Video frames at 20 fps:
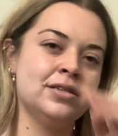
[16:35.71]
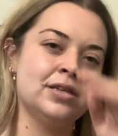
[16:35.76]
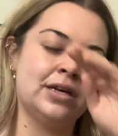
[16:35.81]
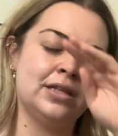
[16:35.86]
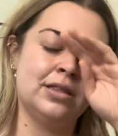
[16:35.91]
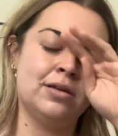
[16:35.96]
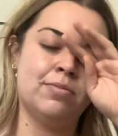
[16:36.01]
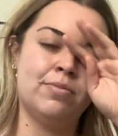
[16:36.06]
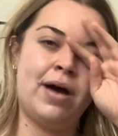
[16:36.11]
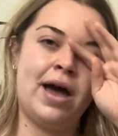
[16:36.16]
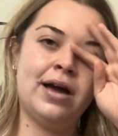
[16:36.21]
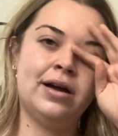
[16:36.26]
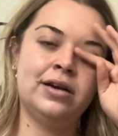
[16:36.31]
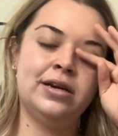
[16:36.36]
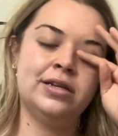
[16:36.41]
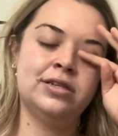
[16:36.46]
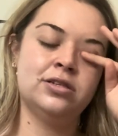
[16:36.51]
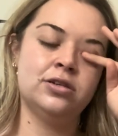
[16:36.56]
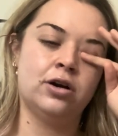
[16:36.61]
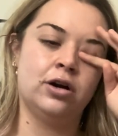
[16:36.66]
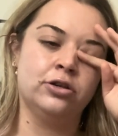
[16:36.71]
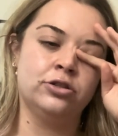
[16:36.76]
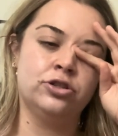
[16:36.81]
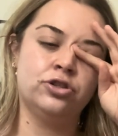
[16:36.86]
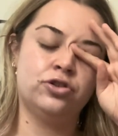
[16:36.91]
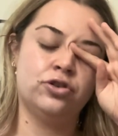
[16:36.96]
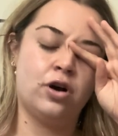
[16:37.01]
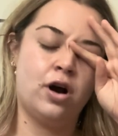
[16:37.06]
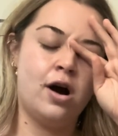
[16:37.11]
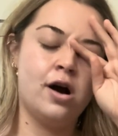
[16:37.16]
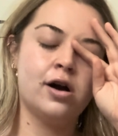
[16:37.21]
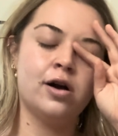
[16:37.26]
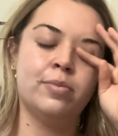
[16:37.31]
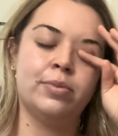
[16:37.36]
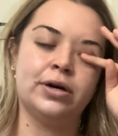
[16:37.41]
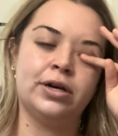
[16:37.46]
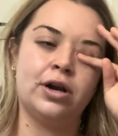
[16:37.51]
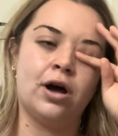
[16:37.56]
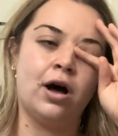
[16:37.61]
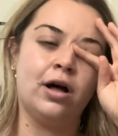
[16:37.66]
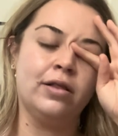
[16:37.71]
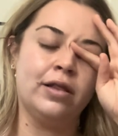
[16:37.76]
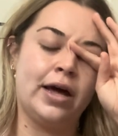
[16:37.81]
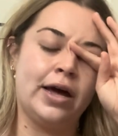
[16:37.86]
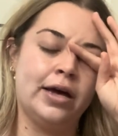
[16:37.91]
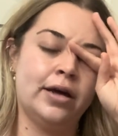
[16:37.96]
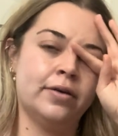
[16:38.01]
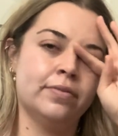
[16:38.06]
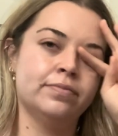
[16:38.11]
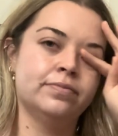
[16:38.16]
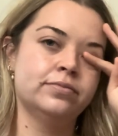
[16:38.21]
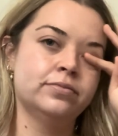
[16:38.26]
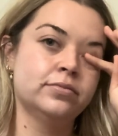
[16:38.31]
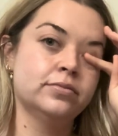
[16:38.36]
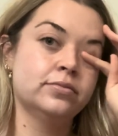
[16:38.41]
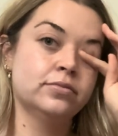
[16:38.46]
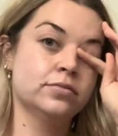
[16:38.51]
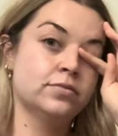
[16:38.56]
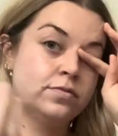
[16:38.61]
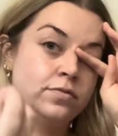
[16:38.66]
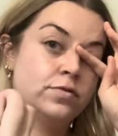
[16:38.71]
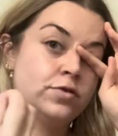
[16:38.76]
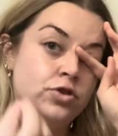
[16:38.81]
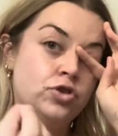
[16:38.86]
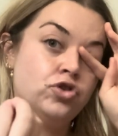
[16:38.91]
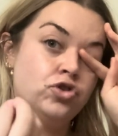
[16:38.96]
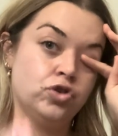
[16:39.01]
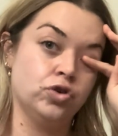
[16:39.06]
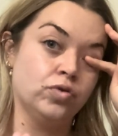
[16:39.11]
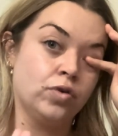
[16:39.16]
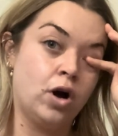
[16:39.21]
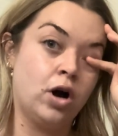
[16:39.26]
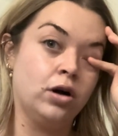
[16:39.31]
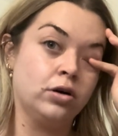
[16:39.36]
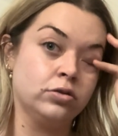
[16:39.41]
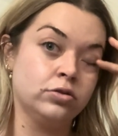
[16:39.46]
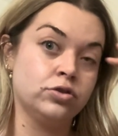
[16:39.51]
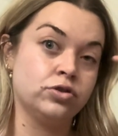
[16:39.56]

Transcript: Like the magnets are strong, but not like strong.